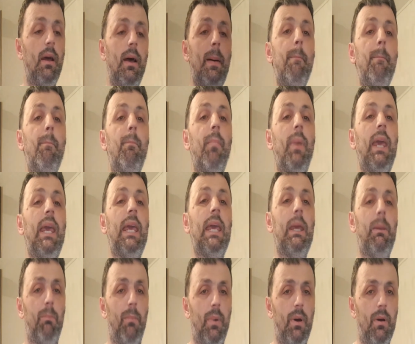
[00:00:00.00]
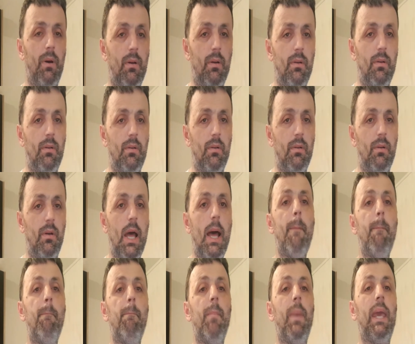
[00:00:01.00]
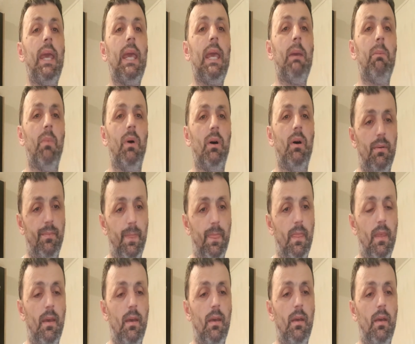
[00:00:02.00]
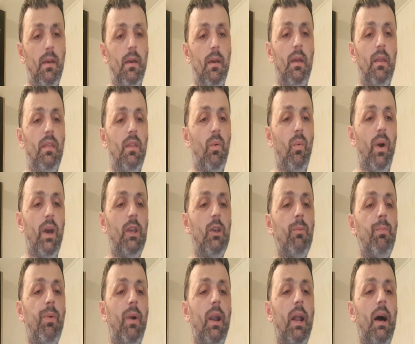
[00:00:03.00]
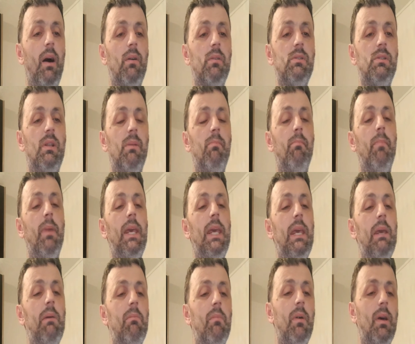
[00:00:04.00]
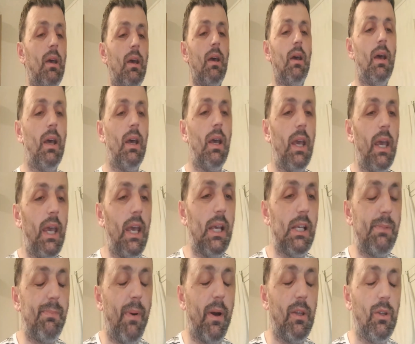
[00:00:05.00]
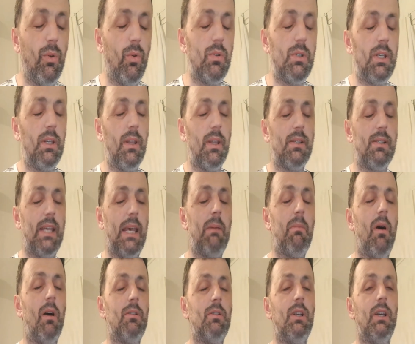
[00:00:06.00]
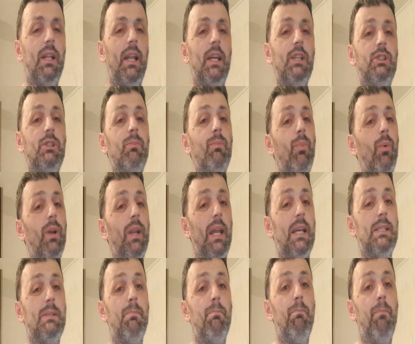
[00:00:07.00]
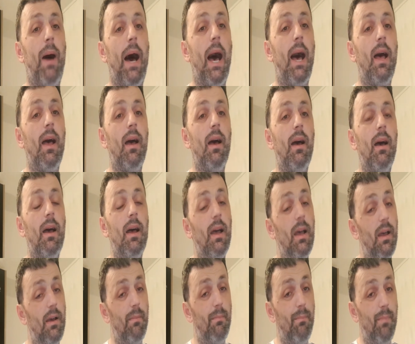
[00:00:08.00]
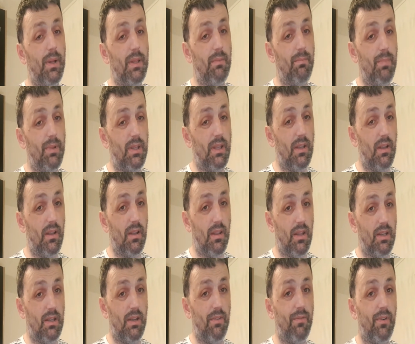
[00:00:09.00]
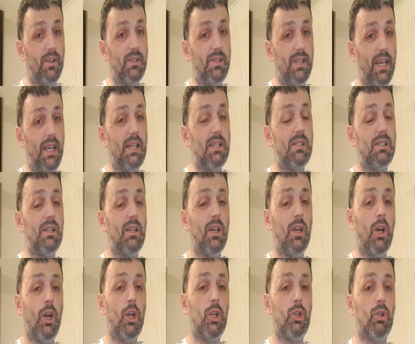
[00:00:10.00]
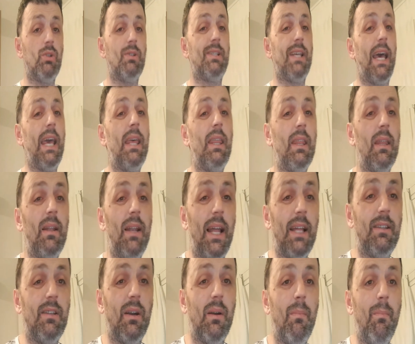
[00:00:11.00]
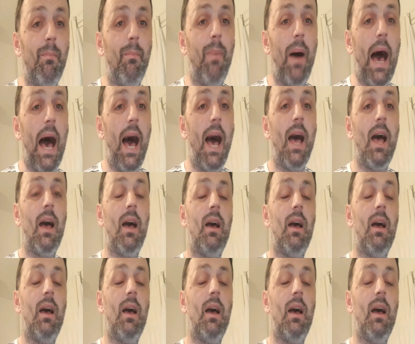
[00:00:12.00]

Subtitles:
Meme. Meme. The way you pronounce the meme is by using the same articulation point as ba, but the difference is, to say the letter ba,